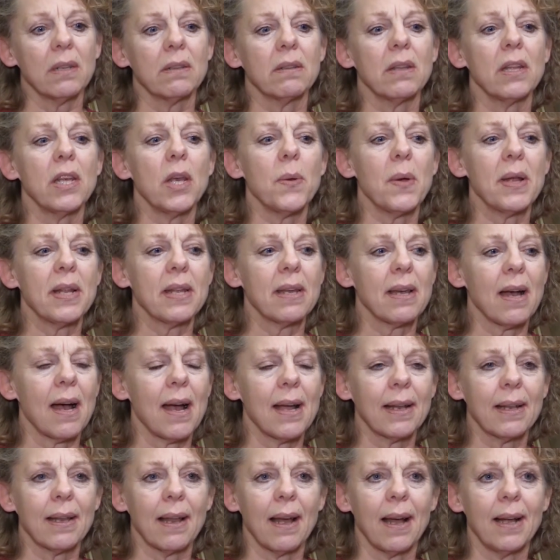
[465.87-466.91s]
The UN
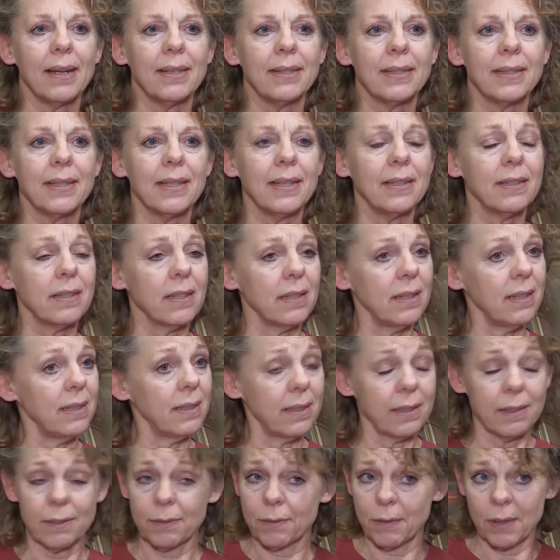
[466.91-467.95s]
guidelines is
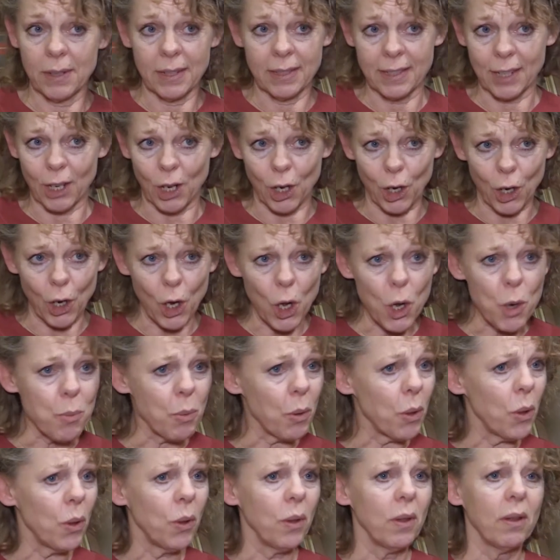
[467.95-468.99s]
a
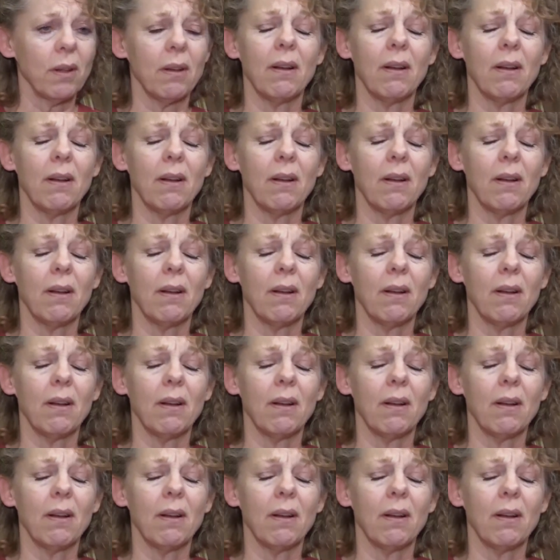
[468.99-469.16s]
global